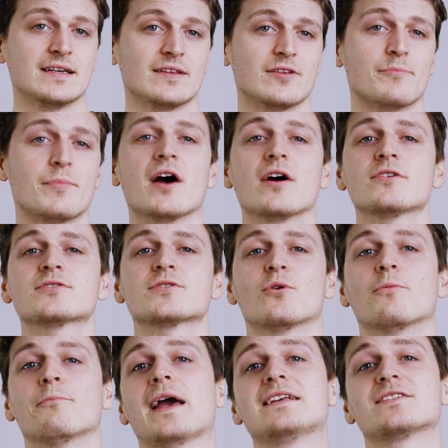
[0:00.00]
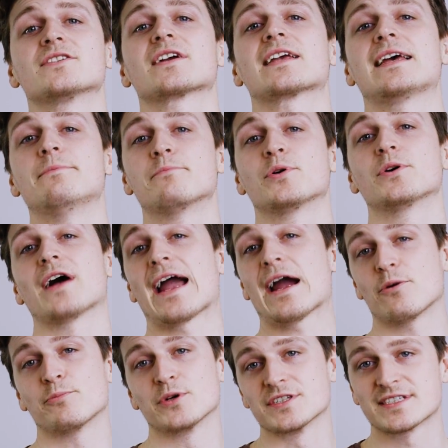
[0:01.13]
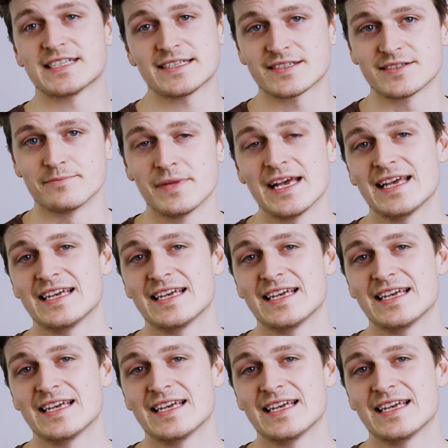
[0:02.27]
The BIOS, or Basic Input-Output System,